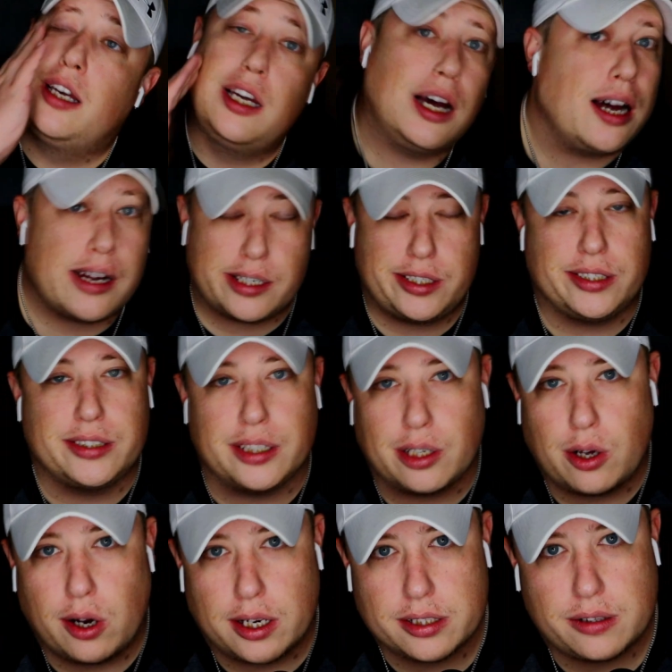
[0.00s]
gosh, is
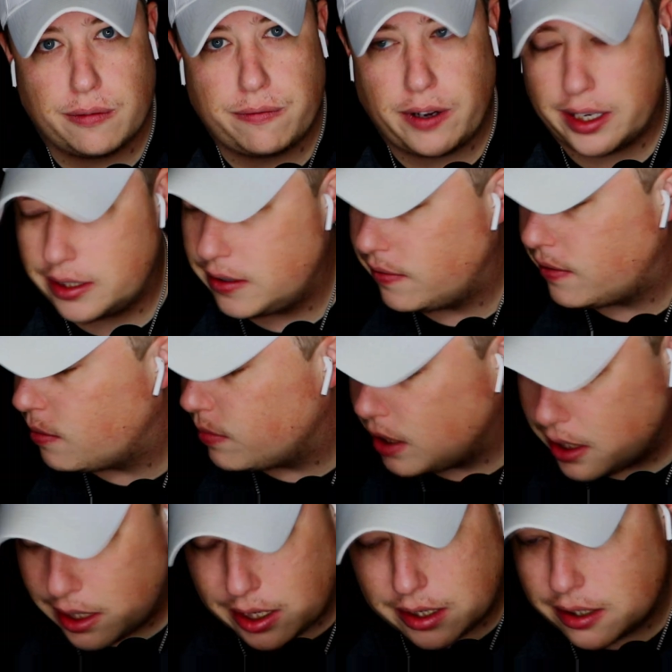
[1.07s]
it cost effective? I
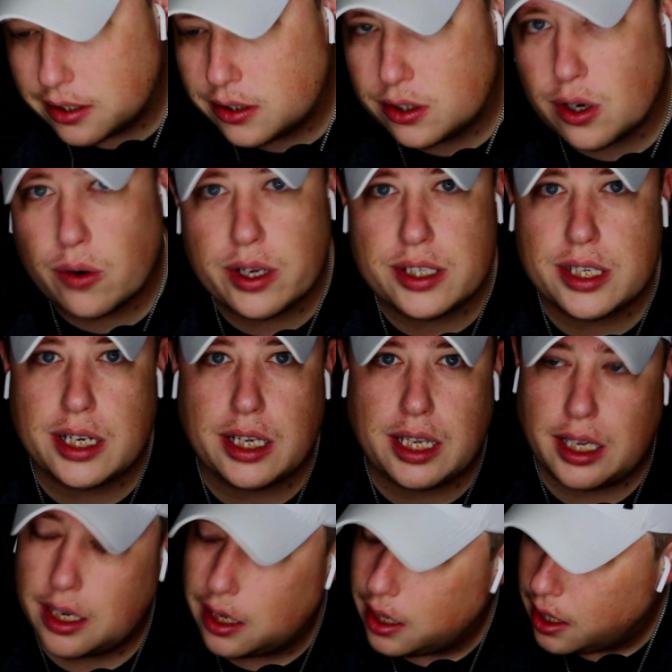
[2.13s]
mean, it is so easy to
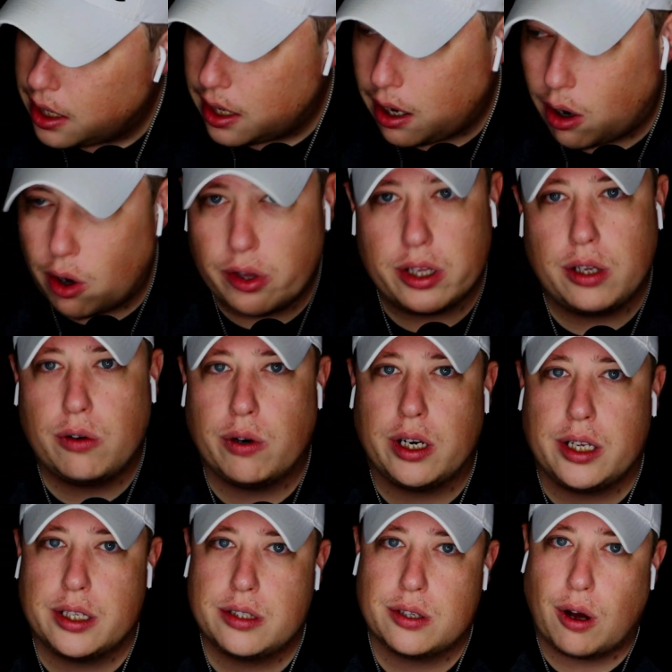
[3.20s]
get. All the
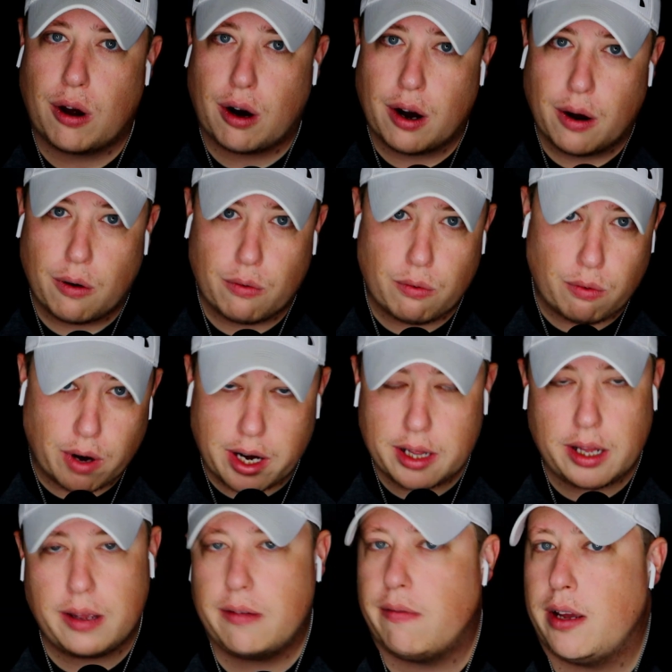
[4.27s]
ingredients are
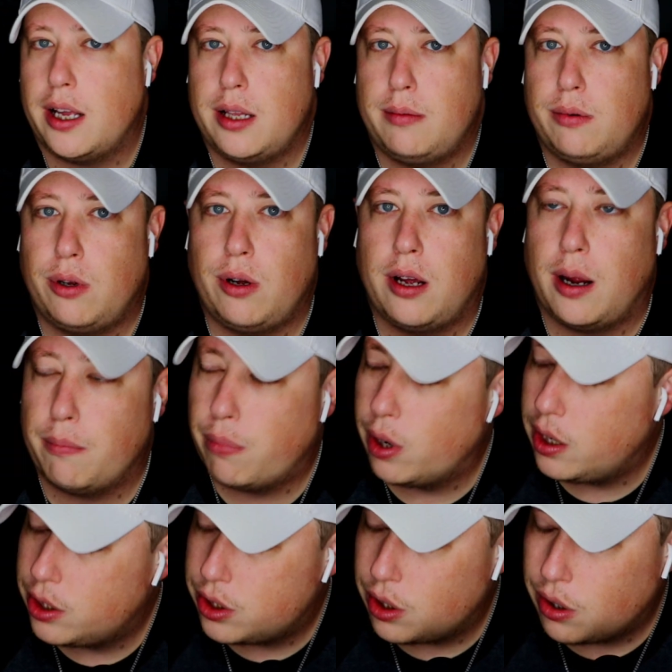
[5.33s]
readily available. I'm
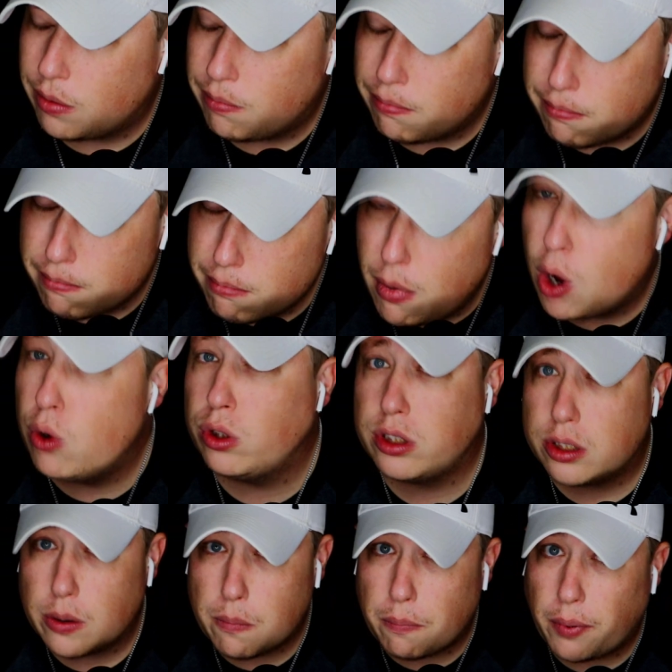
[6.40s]
pretty sure
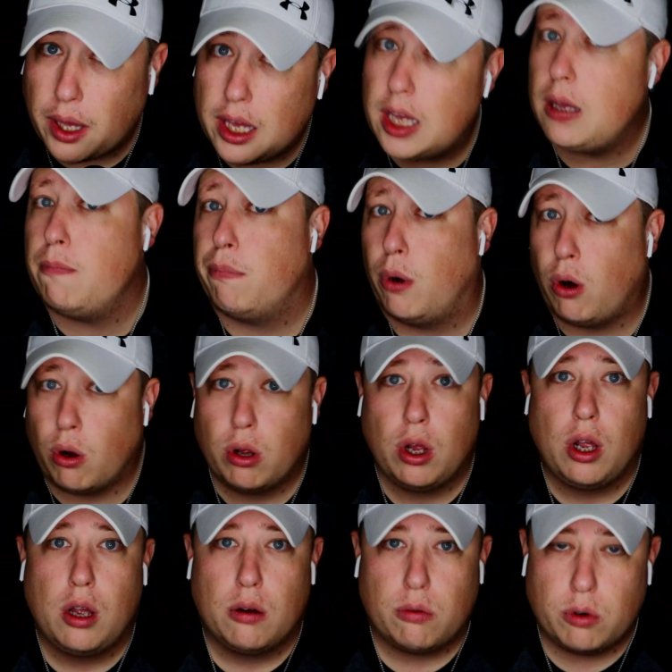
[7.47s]
most people
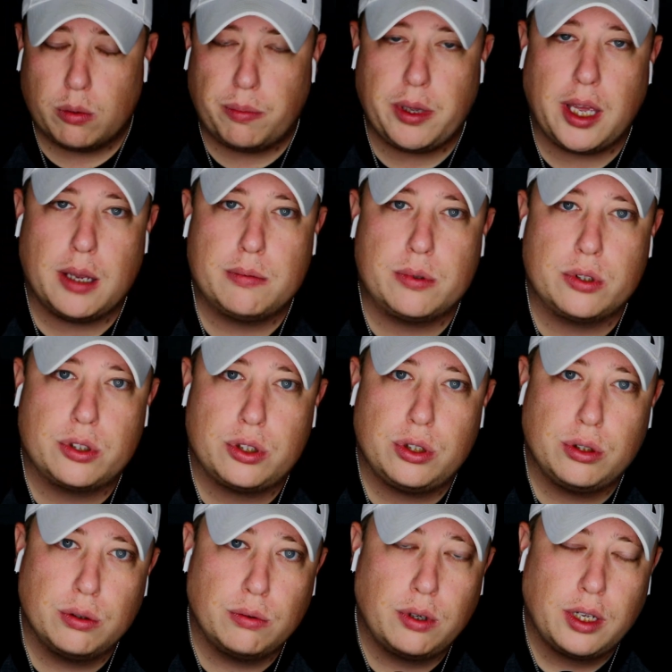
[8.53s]
will be able
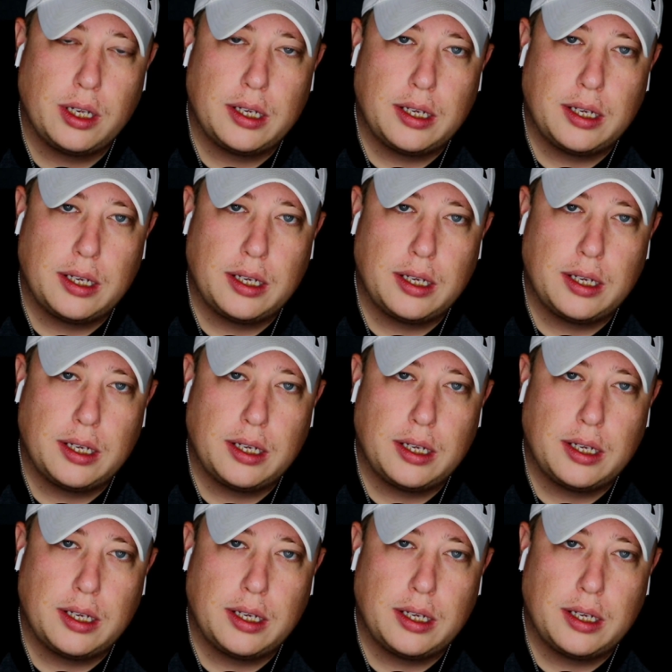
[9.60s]
to